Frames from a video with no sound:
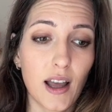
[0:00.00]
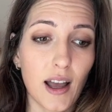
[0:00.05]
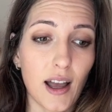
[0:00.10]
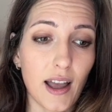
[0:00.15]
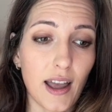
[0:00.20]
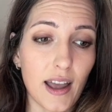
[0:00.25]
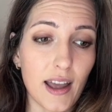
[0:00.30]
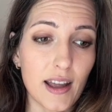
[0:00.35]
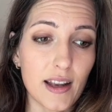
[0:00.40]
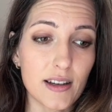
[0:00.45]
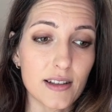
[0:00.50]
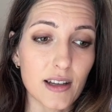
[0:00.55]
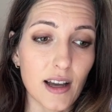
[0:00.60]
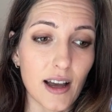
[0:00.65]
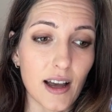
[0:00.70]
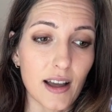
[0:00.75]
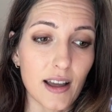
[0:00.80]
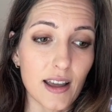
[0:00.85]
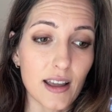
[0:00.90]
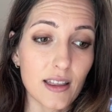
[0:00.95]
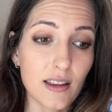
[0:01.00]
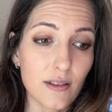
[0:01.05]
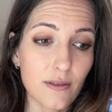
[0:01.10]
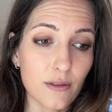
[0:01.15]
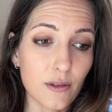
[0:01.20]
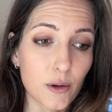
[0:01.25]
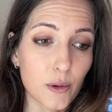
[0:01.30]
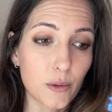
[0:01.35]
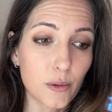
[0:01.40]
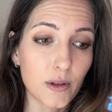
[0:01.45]
And in the
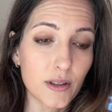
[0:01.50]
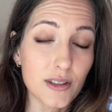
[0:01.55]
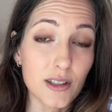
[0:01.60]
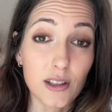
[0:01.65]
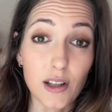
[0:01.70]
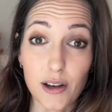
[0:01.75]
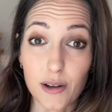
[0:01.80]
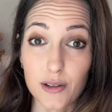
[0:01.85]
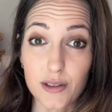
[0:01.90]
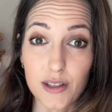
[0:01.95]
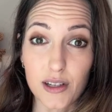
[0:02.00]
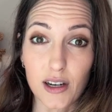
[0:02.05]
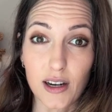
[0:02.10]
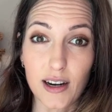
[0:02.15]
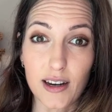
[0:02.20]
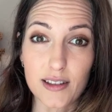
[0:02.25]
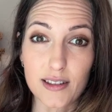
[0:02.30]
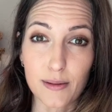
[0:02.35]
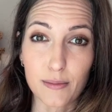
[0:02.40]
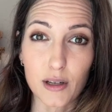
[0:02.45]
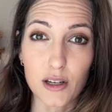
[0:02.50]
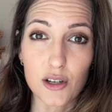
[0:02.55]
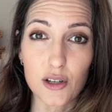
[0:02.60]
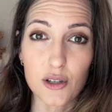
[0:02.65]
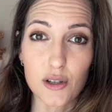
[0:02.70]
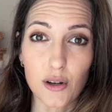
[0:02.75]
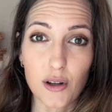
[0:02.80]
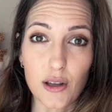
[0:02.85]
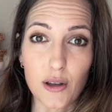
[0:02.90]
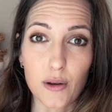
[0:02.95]
Quilt-along series, I'm going to
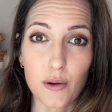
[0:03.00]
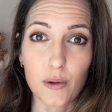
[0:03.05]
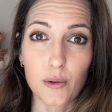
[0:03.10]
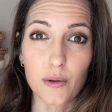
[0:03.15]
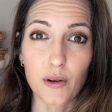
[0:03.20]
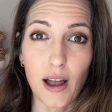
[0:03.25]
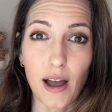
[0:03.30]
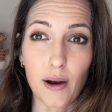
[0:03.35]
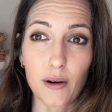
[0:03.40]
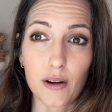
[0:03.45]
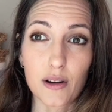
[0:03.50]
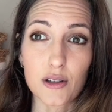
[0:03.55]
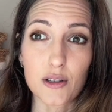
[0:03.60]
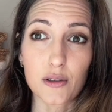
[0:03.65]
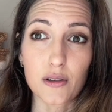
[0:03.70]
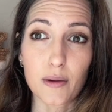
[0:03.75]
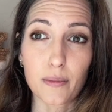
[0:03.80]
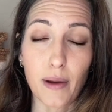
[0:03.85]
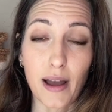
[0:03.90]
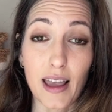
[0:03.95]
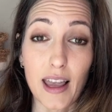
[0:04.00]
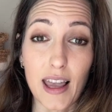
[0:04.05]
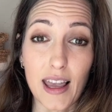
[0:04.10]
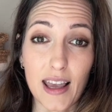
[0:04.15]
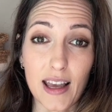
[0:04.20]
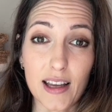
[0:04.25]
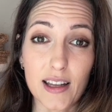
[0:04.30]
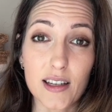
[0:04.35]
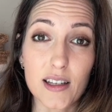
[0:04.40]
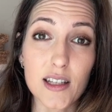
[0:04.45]
show you how to do it by
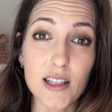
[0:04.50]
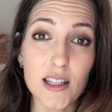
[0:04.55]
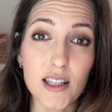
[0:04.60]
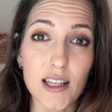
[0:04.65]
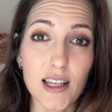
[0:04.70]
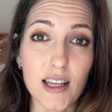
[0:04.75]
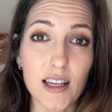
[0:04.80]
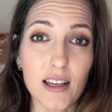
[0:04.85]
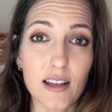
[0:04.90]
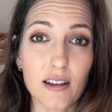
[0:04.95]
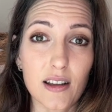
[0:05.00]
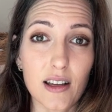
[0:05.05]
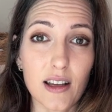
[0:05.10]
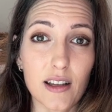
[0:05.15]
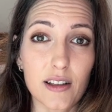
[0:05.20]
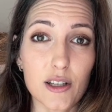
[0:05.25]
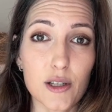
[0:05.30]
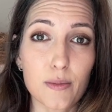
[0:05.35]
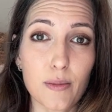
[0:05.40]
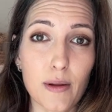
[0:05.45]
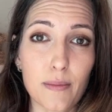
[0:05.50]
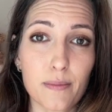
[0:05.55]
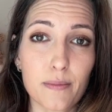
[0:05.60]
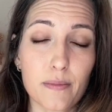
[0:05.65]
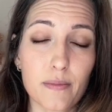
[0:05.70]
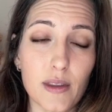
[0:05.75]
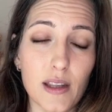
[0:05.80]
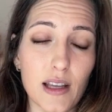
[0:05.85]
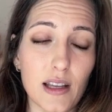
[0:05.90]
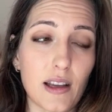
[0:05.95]
hand, the
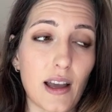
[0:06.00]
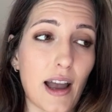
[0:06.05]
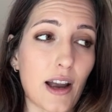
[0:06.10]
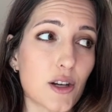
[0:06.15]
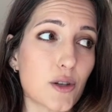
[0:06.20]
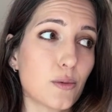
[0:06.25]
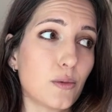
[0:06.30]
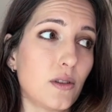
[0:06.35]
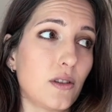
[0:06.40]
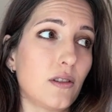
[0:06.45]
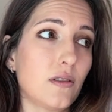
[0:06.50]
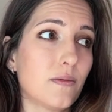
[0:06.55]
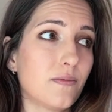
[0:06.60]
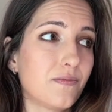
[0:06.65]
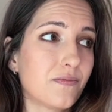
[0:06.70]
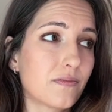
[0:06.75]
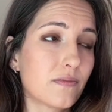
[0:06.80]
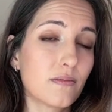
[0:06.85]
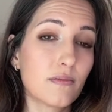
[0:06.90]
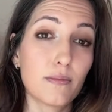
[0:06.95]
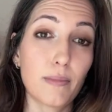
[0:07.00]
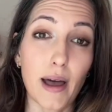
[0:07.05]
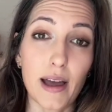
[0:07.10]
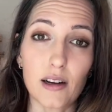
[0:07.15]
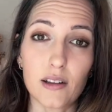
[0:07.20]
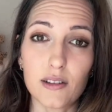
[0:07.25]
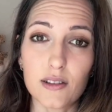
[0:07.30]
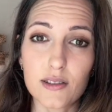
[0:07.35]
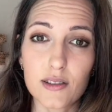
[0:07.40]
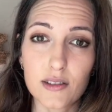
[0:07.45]
actual
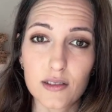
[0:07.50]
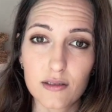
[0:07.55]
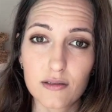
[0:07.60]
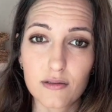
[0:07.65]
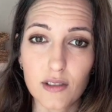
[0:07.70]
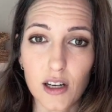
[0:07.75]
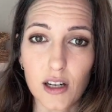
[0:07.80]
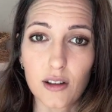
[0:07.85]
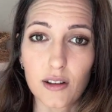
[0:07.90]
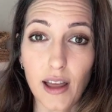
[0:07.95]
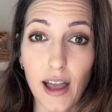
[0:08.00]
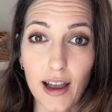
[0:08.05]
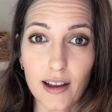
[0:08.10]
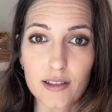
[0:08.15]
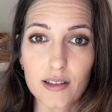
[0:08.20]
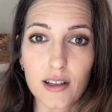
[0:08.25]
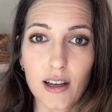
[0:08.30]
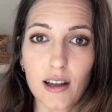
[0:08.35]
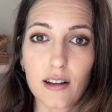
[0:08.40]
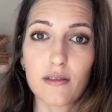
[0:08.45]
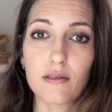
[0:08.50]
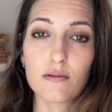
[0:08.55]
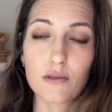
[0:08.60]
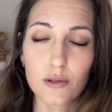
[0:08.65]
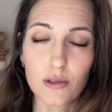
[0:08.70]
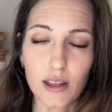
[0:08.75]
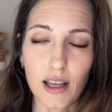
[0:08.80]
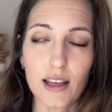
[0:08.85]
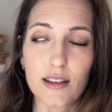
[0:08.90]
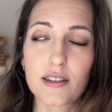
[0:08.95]
petals, you know, the hexagon
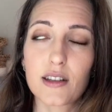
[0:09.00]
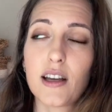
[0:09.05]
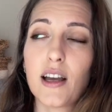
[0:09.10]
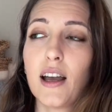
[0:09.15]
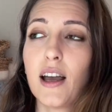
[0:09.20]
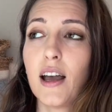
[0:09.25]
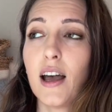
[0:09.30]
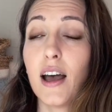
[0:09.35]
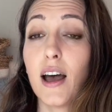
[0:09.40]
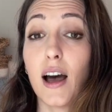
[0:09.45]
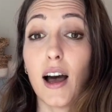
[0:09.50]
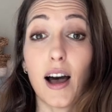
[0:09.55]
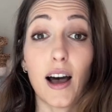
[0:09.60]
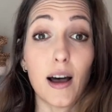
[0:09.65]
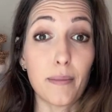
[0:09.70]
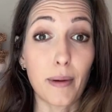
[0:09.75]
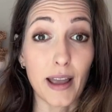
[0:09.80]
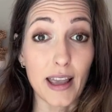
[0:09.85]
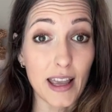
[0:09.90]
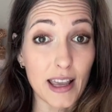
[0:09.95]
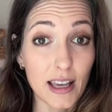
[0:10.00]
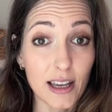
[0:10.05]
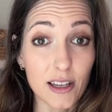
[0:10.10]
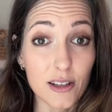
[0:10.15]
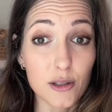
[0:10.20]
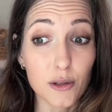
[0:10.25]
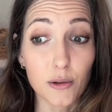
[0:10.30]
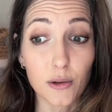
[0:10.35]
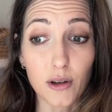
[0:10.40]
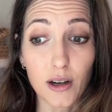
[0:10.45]
things, by
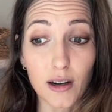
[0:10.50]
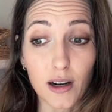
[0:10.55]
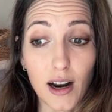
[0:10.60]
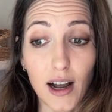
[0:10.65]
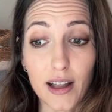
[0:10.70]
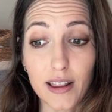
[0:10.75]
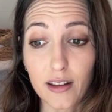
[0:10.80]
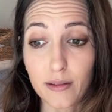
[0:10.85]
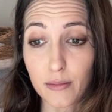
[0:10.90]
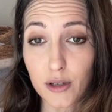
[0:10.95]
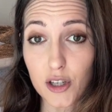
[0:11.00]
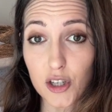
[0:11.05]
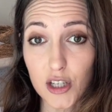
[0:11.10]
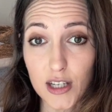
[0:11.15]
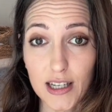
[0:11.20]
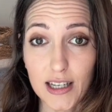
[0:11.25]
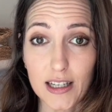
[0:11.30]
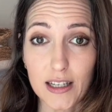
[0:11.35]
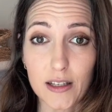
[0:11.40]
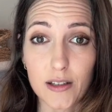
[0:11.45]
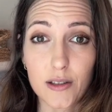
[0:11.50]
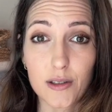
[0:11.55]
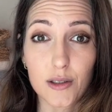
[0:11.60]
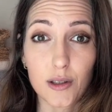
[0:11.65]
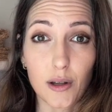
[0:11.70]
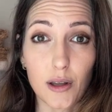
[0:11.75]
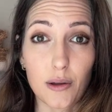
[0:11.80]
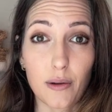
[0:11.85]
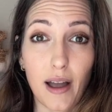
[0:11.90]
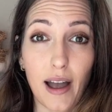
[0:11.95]
hand or on the machine.
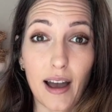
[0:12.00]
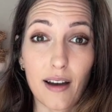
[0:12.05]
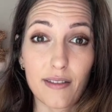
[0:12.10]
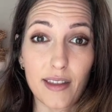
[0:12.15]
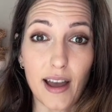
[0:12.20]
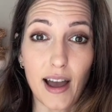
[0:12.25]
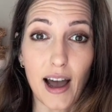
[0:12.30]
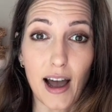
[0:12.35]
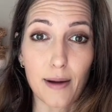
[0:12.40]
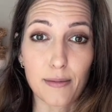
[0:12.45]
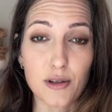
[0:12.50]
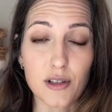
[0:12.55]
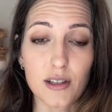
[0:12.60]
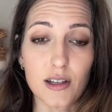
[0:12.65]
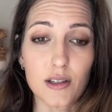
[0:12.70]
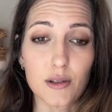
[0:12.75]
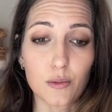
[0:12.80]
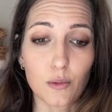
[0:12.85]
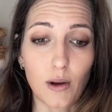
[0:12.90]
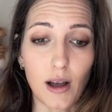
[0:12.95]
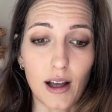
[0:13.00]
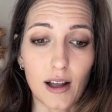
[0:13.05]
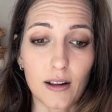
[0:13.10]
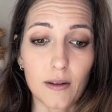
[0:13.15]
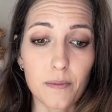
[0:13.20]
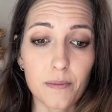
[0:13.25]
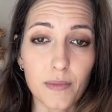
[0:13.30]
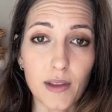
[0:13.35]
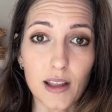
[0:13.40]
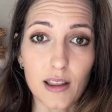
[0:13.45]
So you have that option as
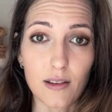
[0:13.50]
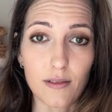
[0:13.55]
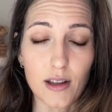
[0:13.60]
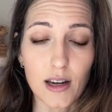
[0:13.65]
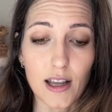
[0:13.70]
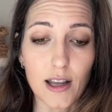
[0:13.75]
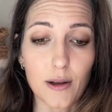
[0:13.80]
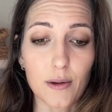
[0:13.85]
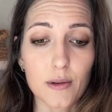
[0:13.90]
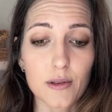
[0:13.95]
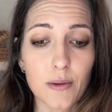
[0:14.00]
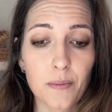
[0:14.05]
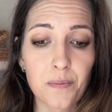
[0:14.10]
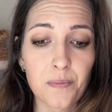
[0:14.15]
well in the videos.